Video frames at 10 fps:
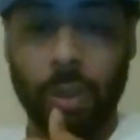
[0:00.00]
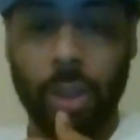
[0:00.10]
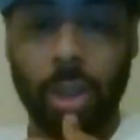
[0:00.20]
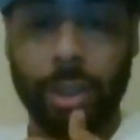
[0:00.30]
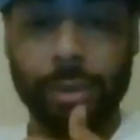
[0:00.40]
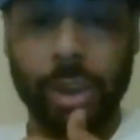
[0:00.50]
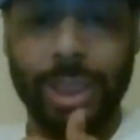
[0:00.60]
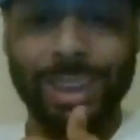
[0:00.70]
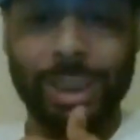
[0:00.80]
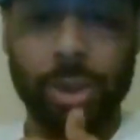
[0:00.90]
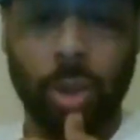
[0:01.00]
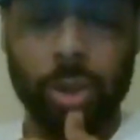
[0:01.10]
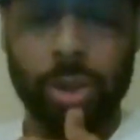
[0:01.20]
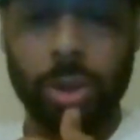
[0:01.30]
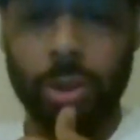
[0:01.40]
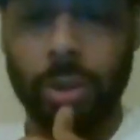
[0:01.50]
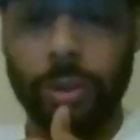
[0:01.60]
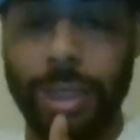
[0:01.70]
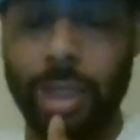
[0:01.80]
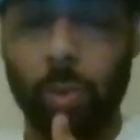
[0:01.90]
as a sergeant,
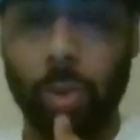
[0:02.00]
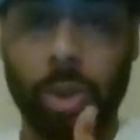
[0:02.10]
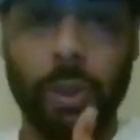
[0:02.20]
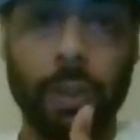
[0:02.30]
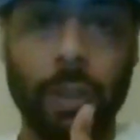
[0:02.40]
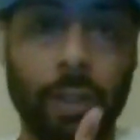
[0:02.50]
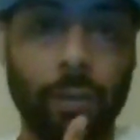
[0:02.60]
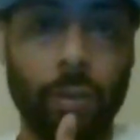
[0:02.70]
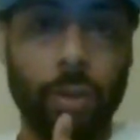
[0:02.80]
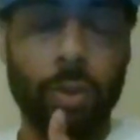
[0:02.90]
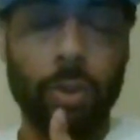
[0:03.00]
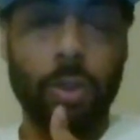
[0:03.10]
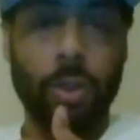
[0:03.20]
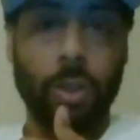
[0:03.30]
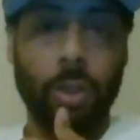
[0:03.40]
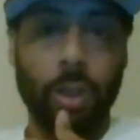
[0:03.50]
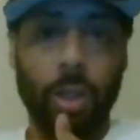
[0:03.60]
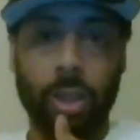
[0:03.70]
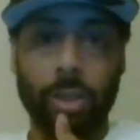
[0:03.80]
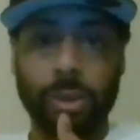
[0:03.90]
now working under
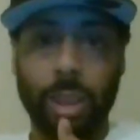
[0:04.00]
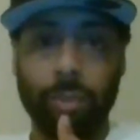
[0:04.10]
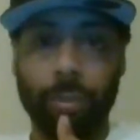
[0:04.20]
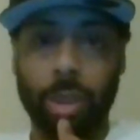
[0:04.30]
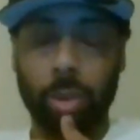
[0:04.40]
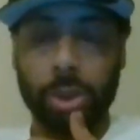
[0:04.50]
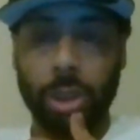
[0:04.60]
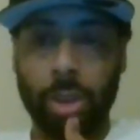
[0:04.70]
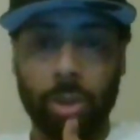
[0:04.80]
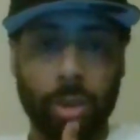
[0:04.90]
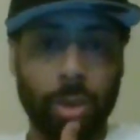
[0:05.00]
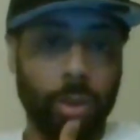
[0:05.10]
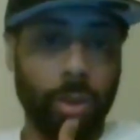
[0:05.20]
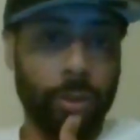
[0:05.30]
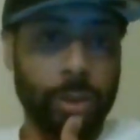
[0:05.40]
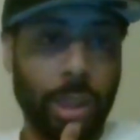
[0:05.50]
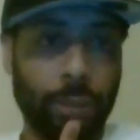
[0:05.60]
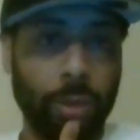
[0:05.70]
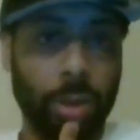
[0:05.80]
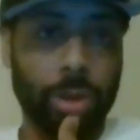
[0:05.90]
Stan Valchek in the
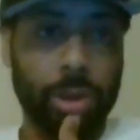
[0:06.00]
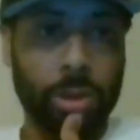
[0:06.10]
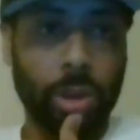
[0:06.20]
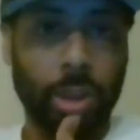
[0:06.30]
Southeast.